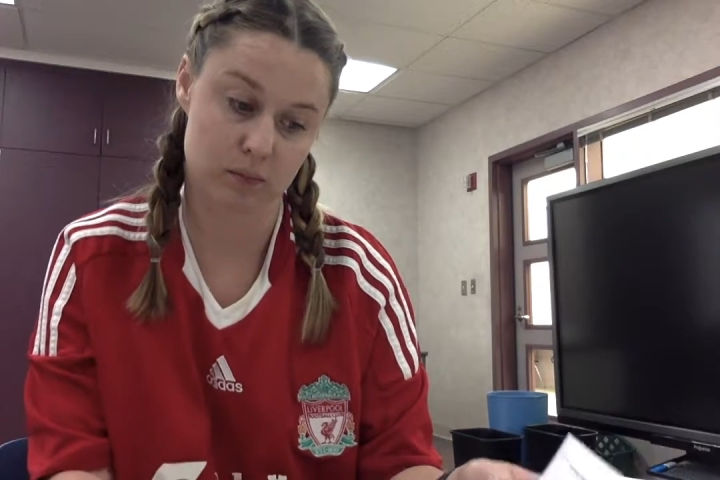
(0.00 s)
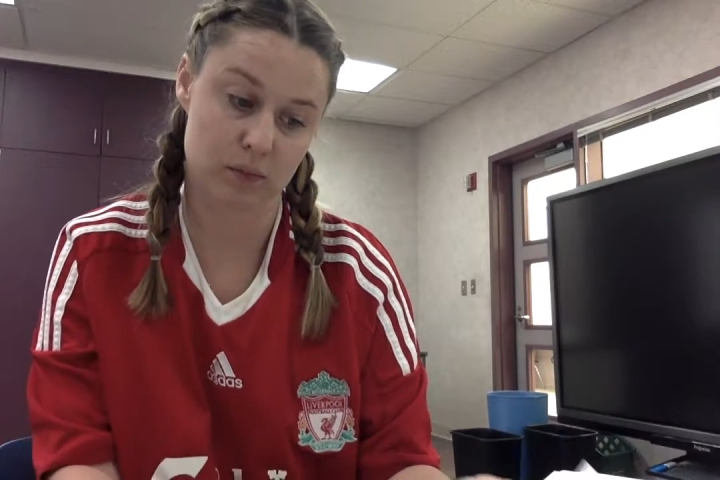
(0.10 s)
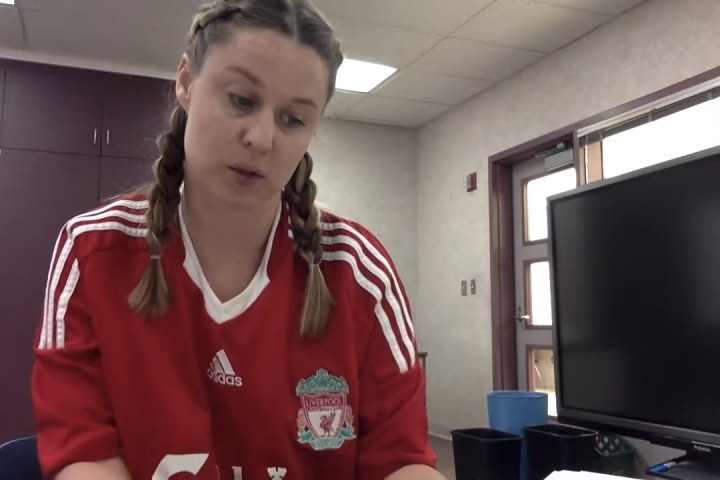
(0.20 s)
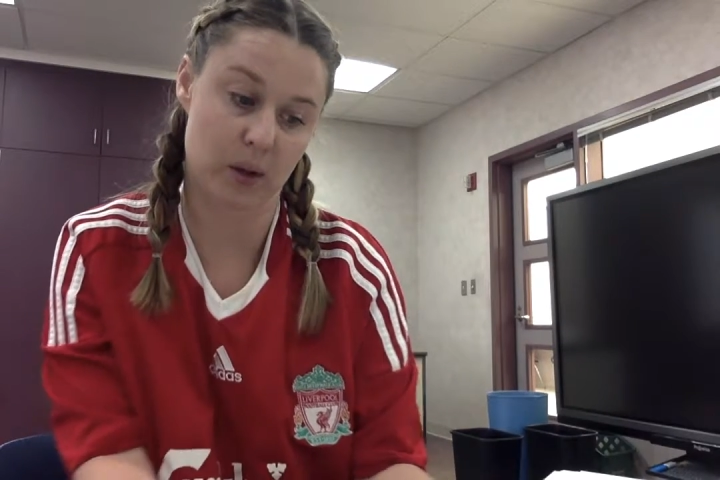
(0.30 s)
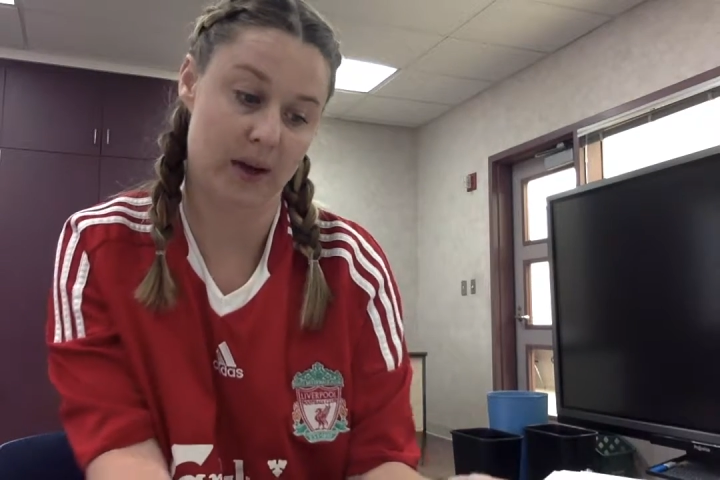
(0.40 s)

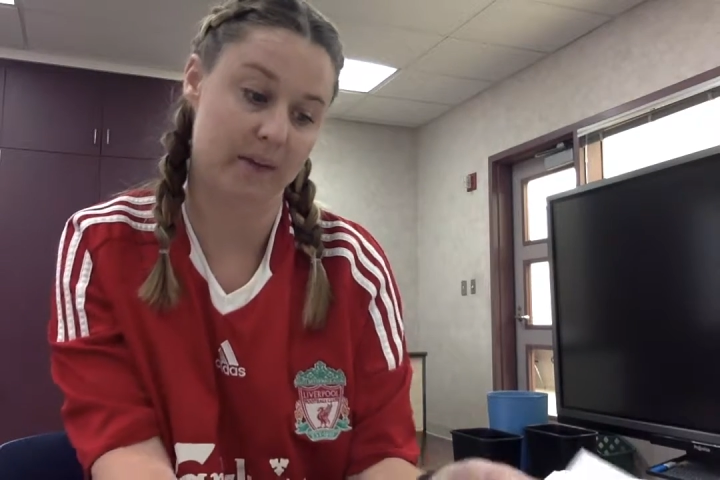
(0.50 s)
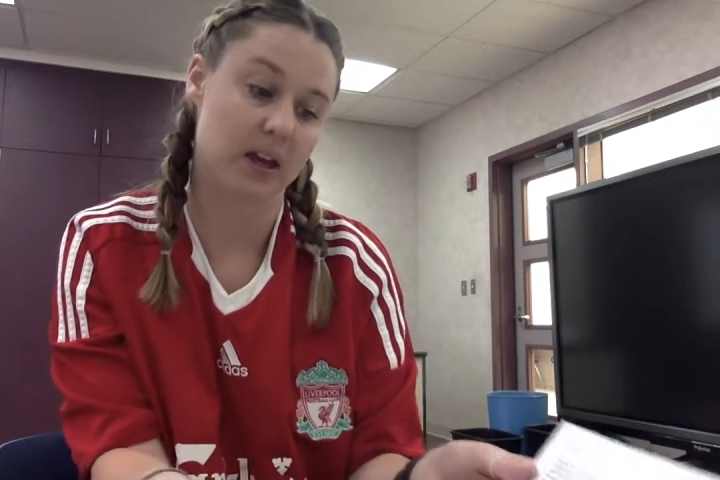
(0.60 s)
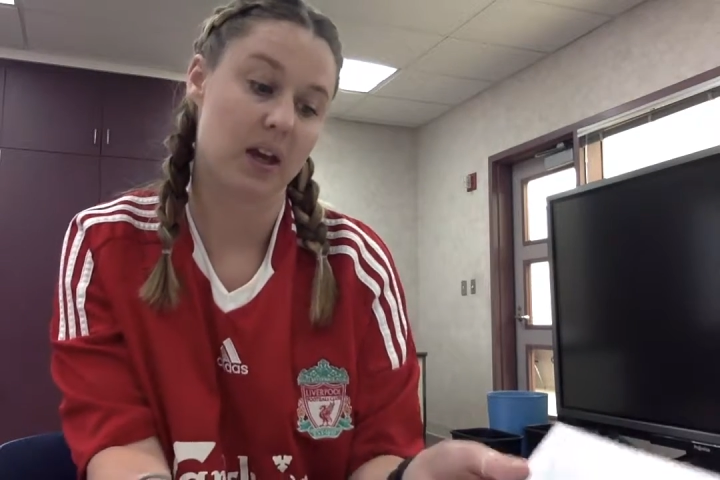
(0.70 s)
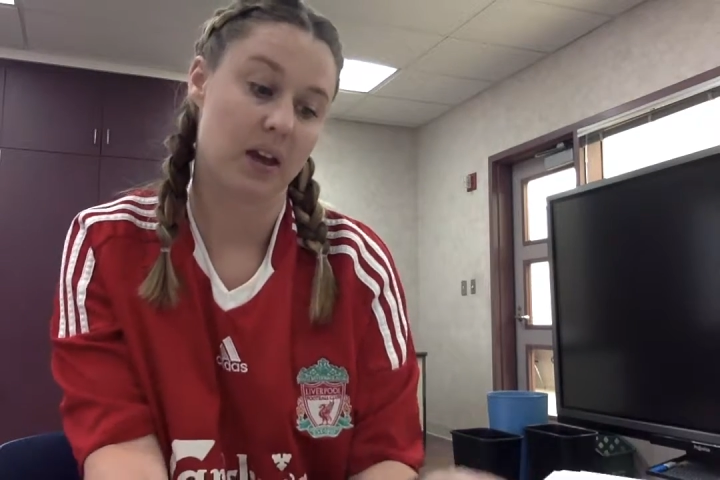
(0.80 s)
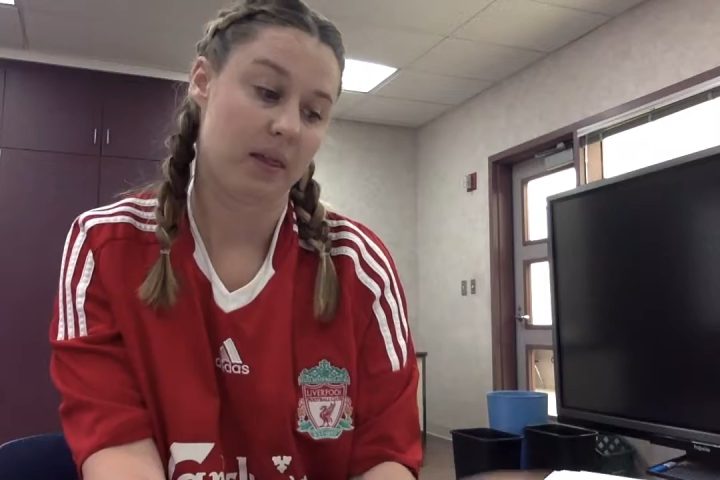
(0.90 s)
So I have
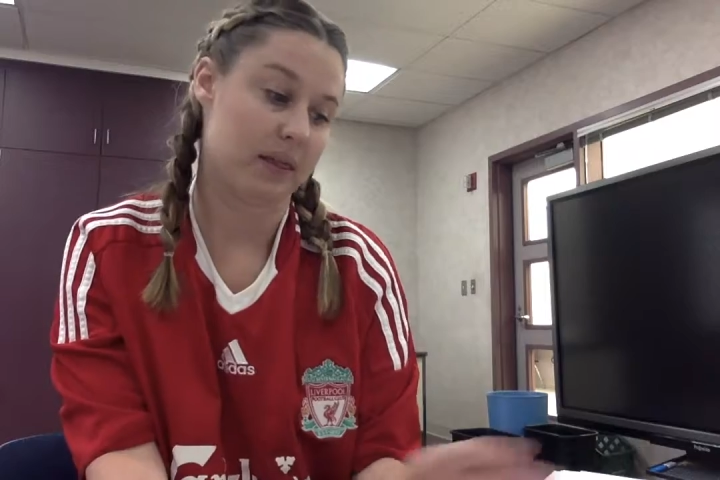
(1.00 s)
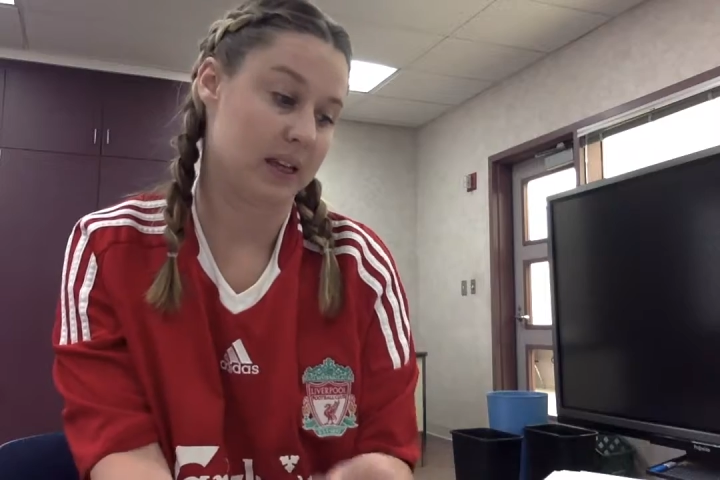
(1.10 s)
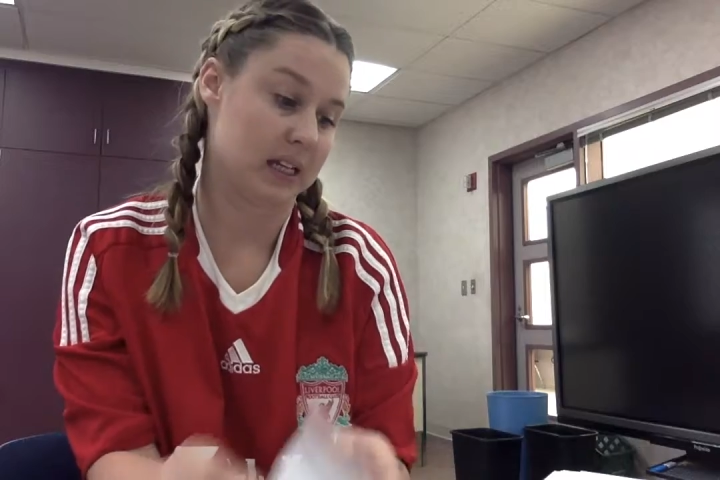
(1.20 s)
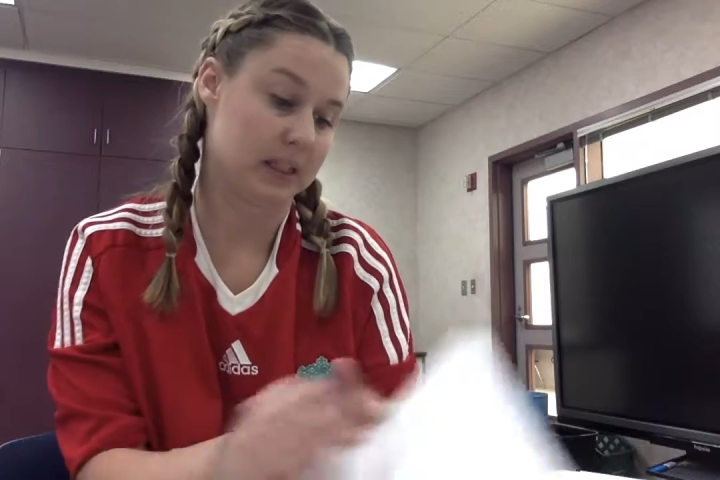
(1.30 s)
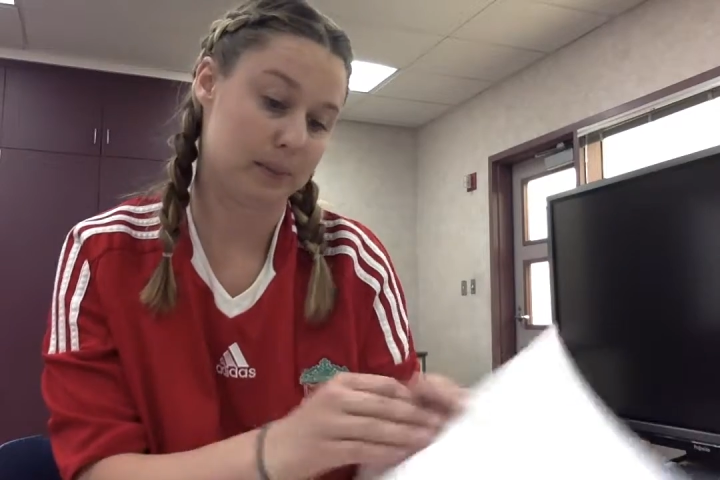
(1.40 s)

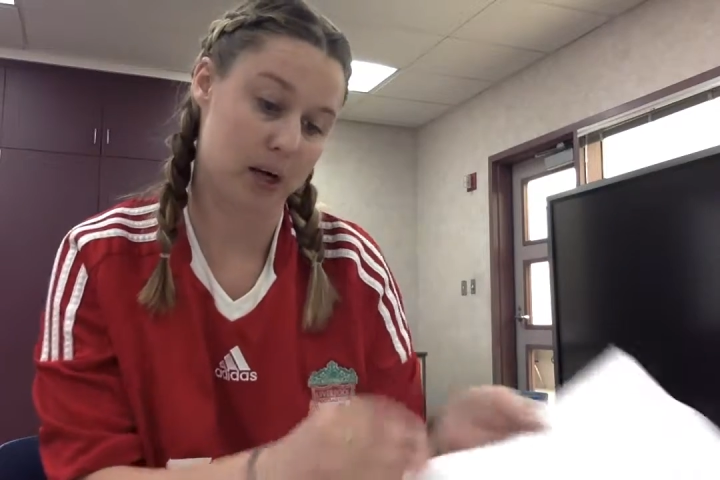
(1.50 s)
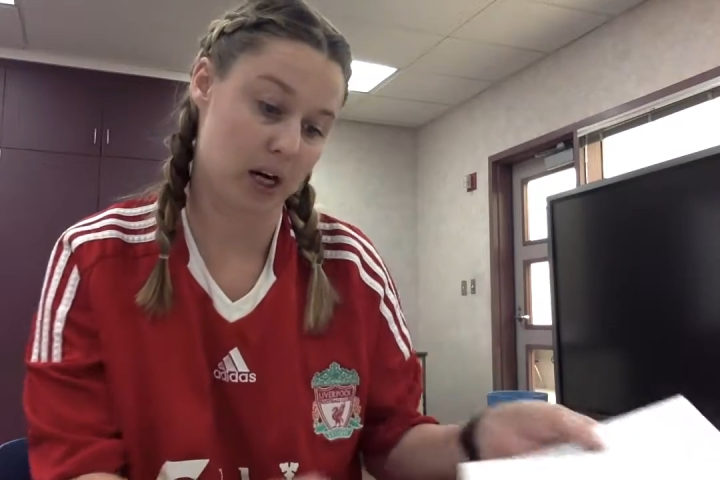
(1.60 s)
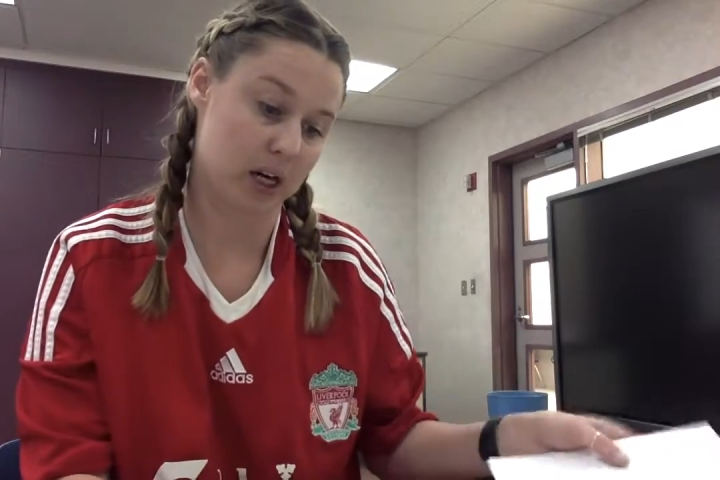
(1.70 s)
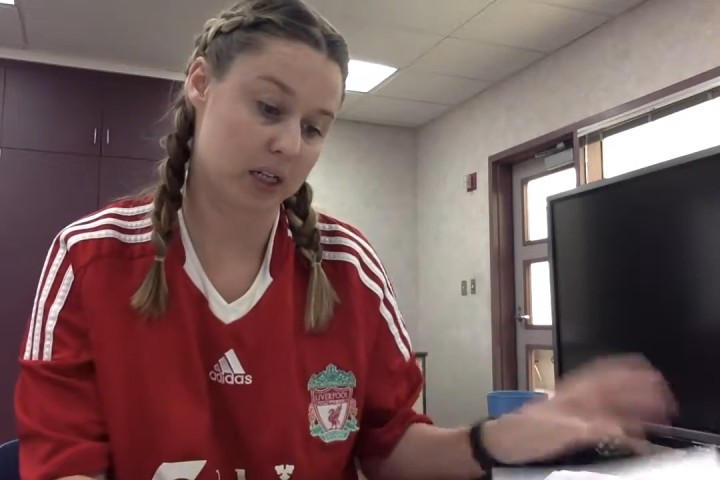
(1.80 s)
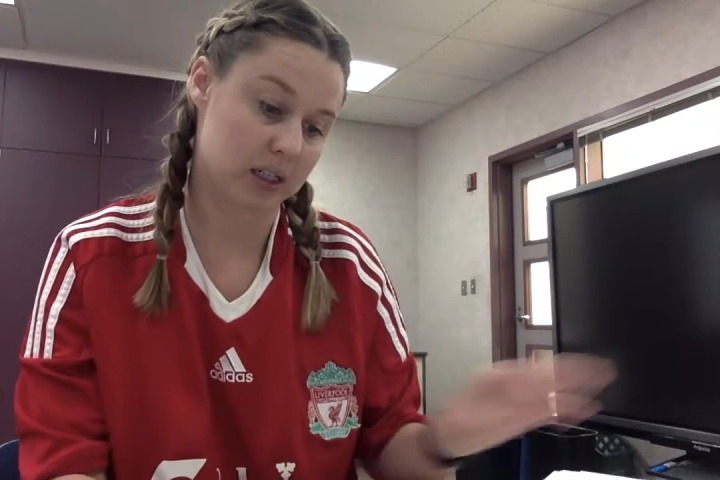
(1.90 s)
this
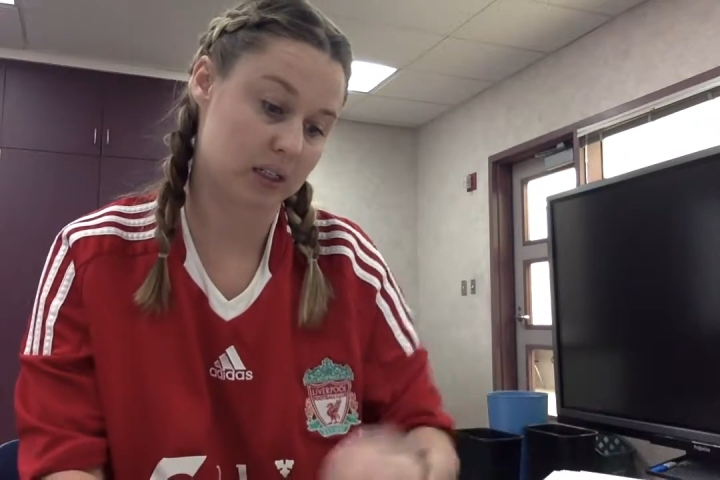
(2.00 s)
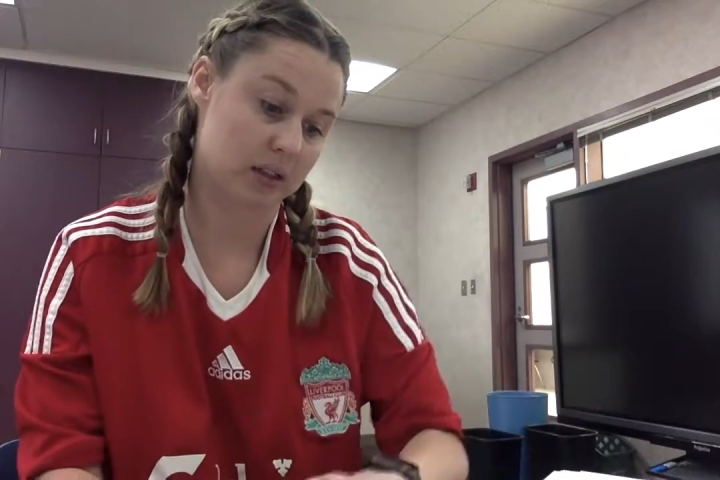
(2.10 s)
part.